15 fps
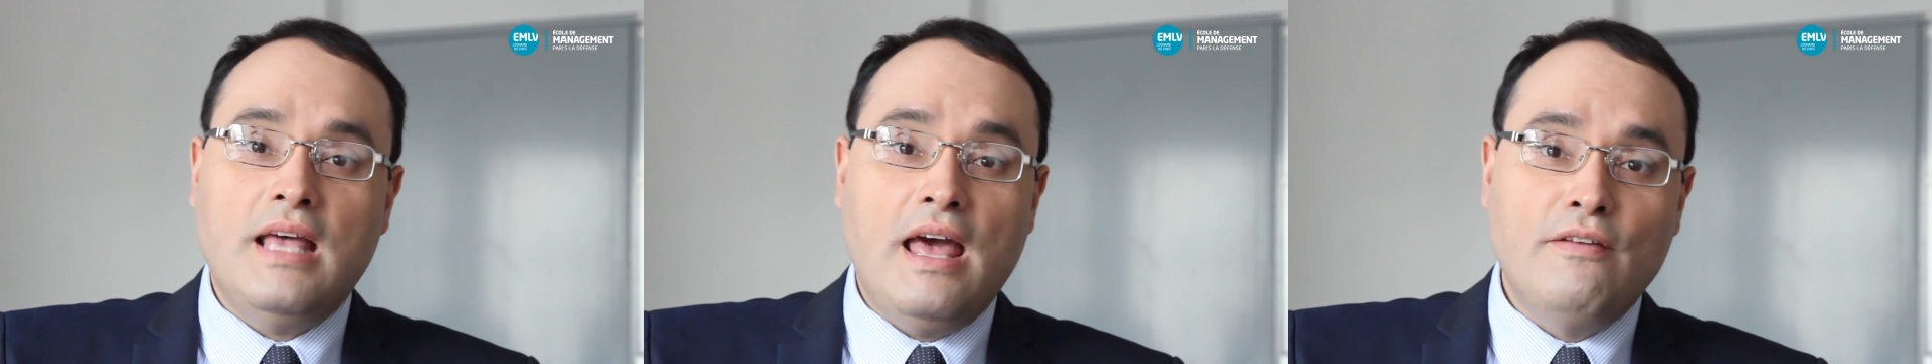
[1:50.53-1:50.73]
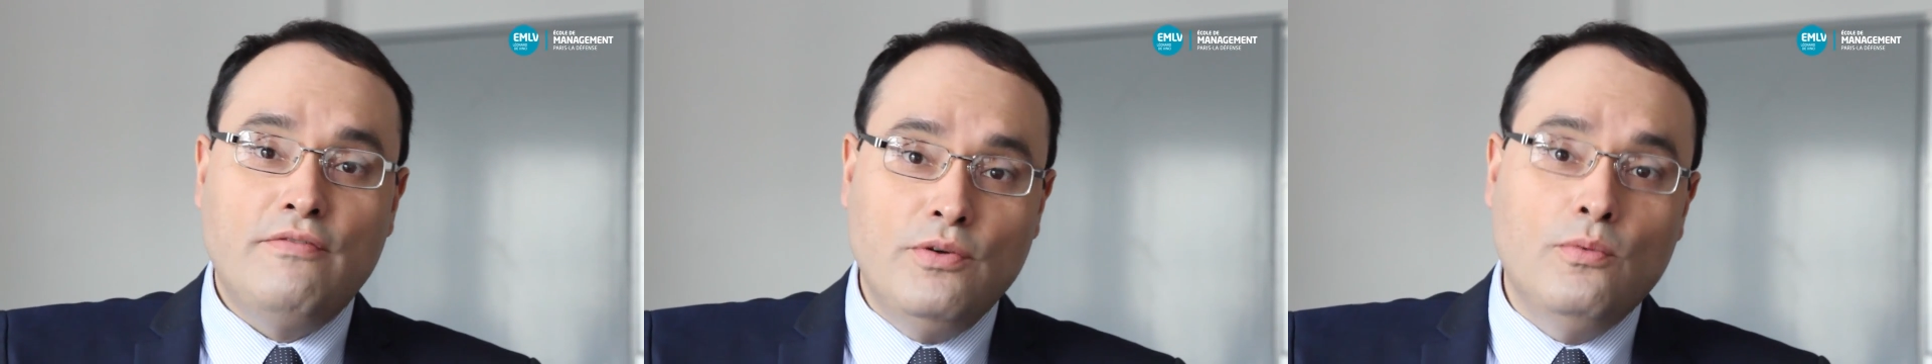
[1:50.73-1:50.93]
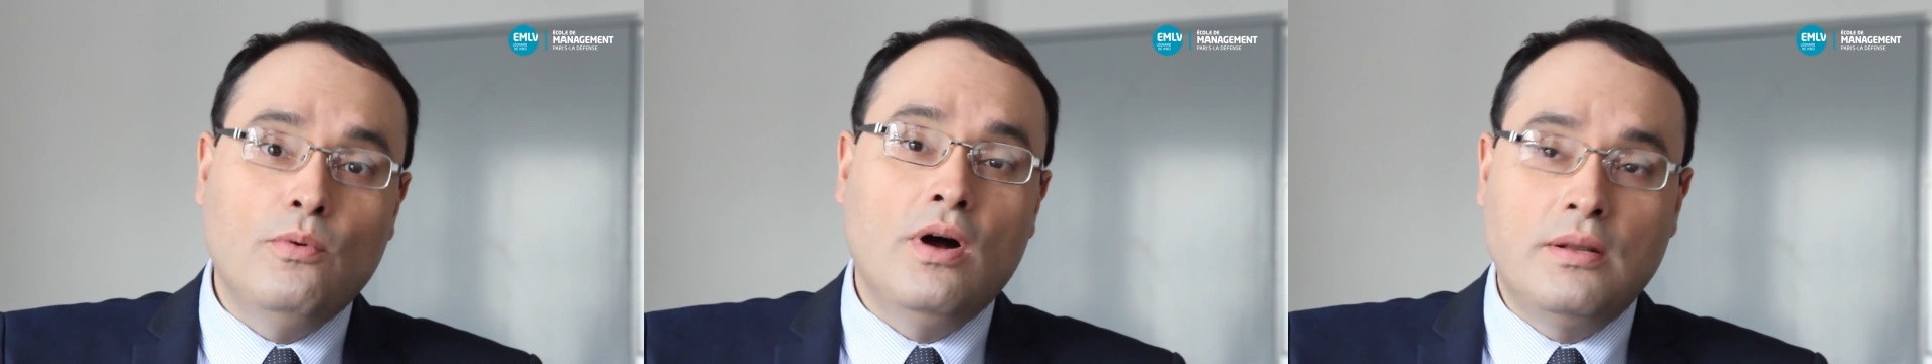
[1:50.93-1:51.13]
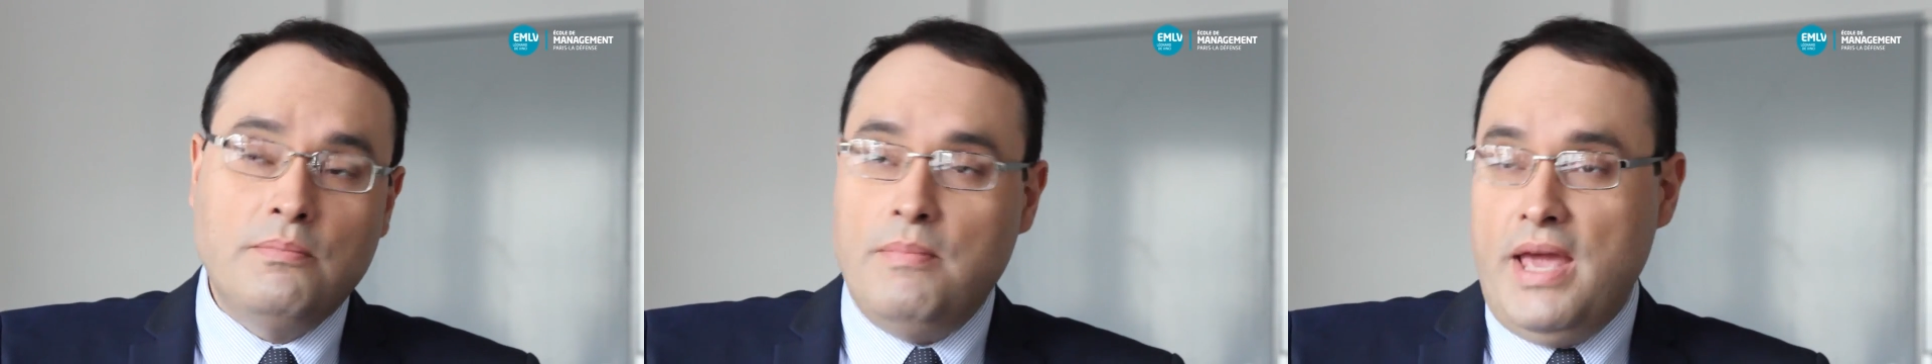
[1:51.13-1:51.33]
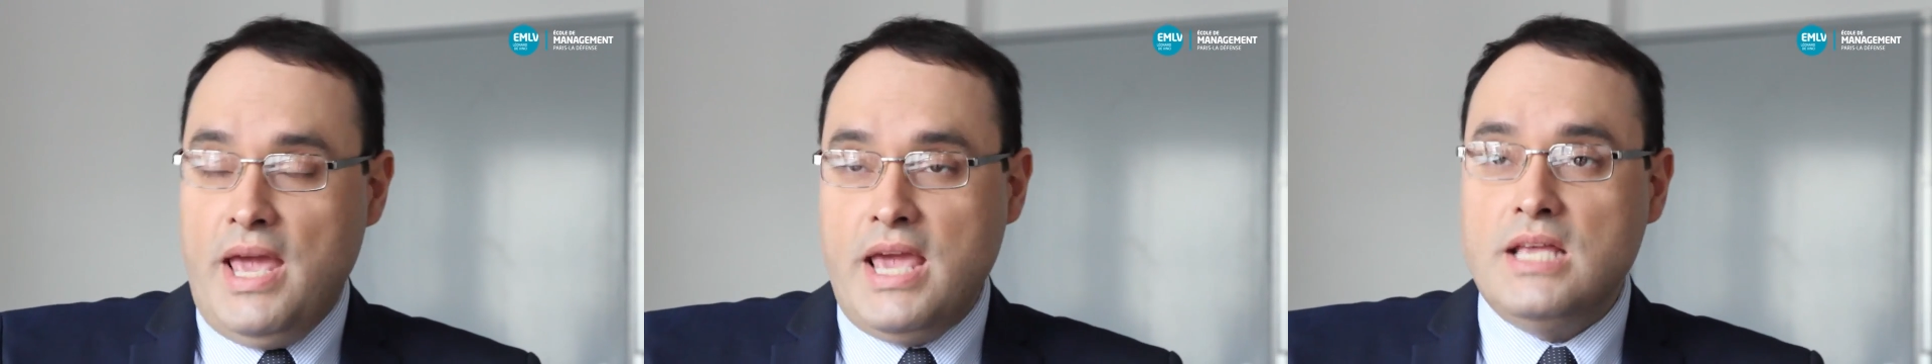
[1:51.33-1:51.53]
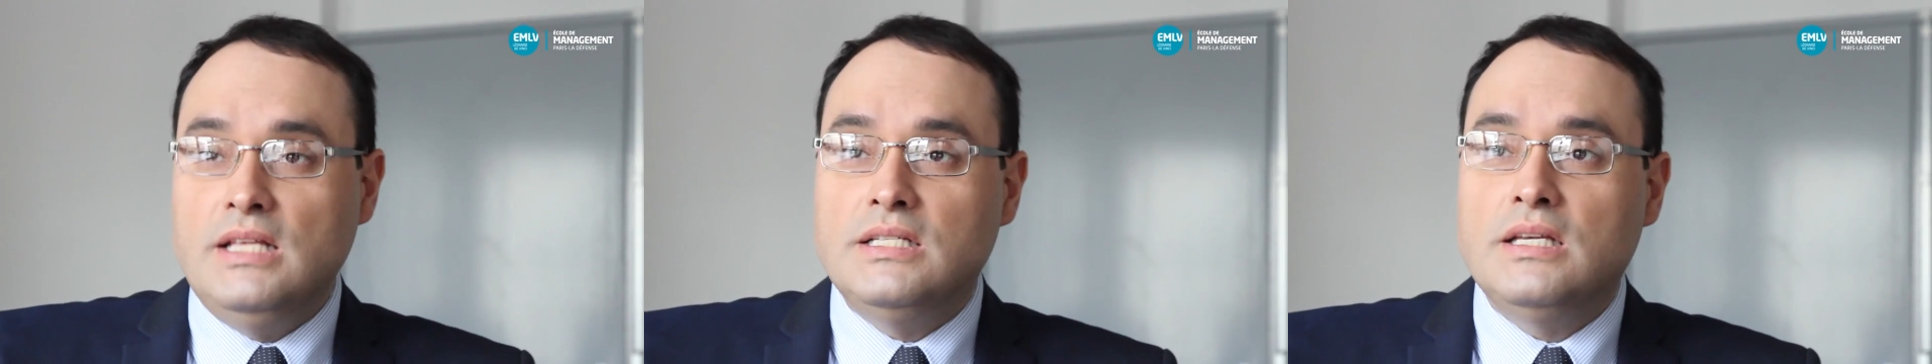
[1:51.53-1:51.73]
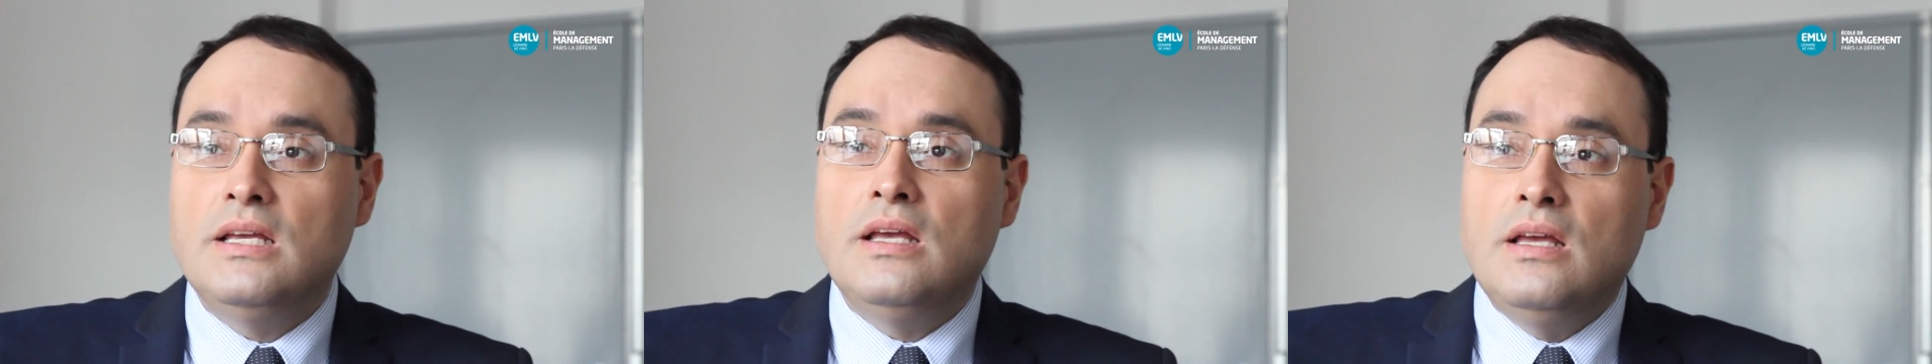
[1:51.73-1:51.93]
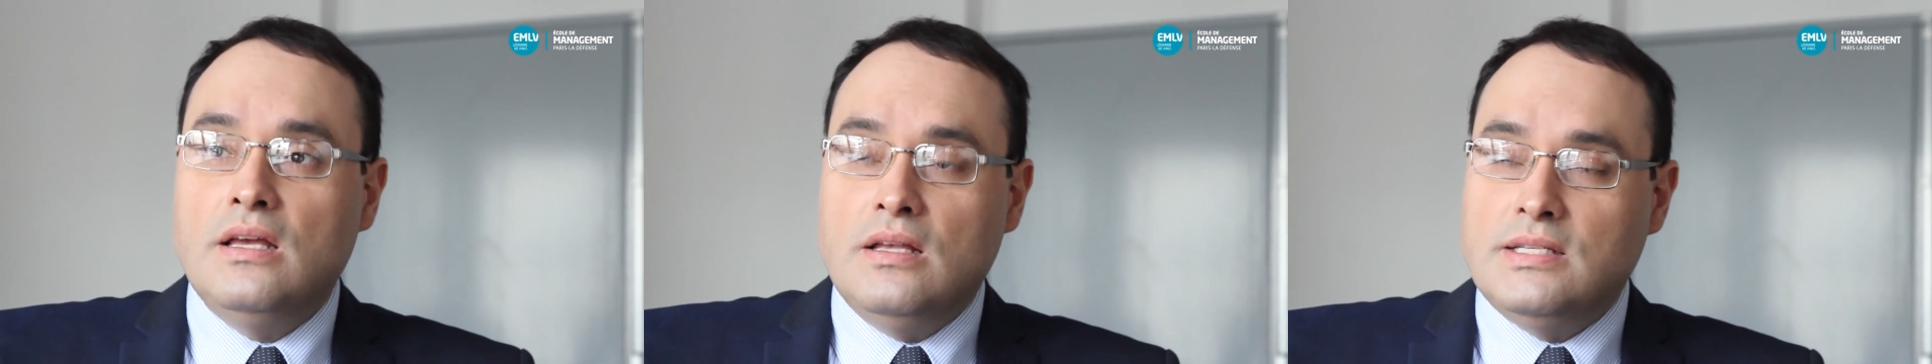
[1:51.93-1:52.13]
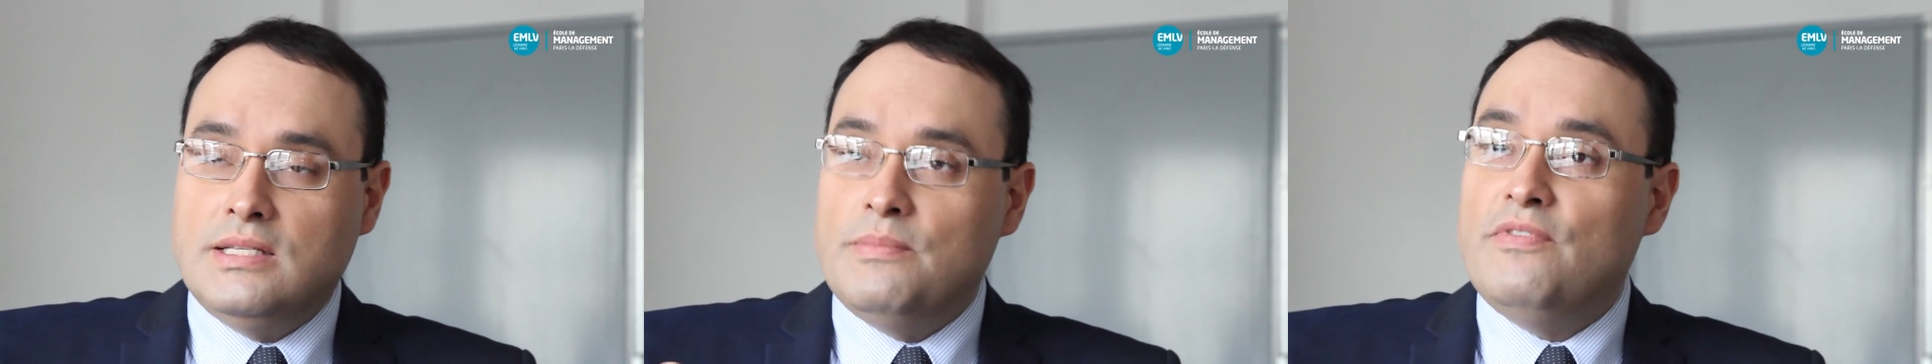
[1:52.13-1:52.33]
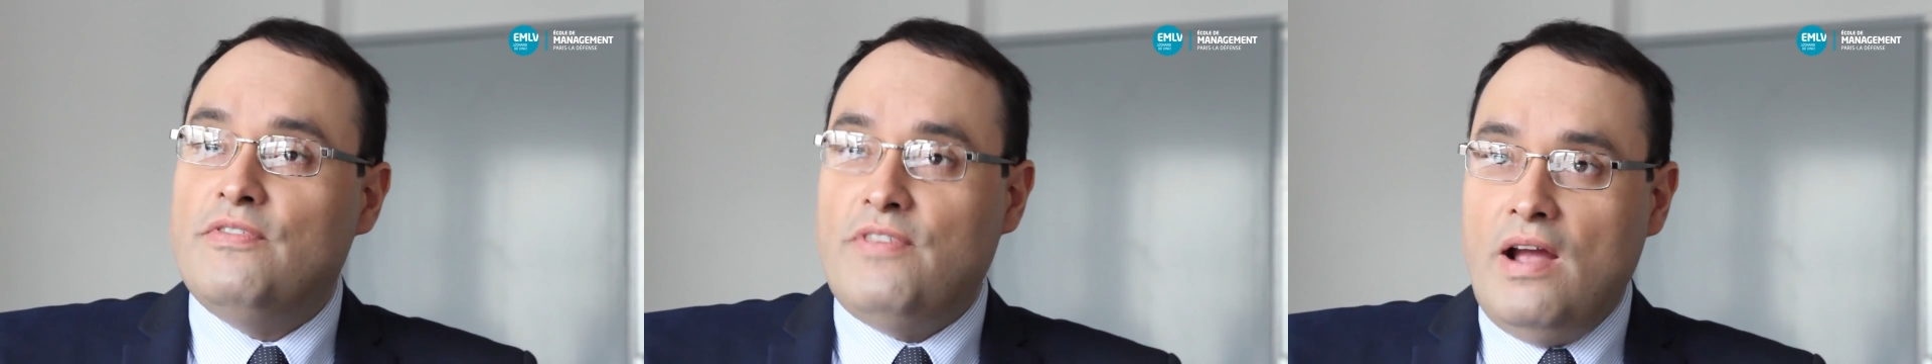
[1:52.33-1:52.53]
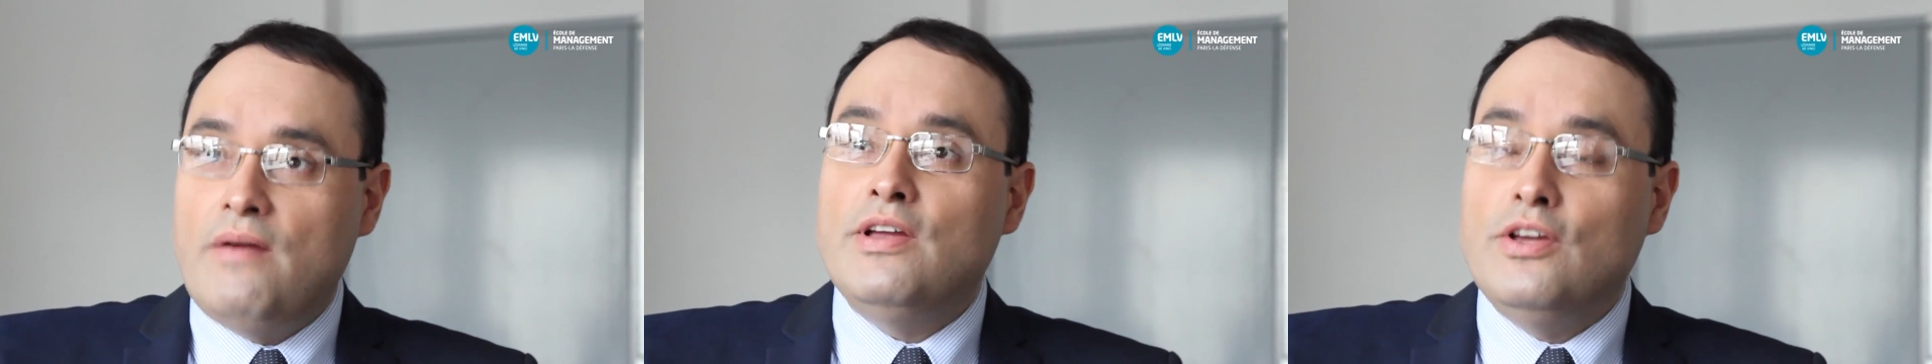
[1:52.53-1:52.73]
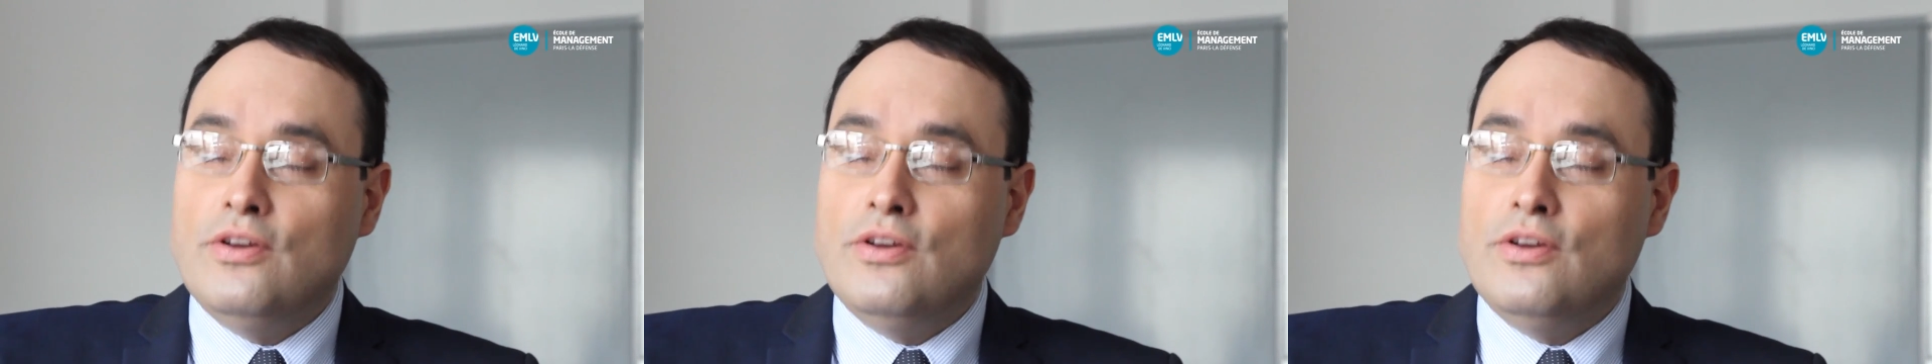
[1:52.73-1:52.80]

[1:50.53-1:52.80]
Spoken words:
Everyone made some very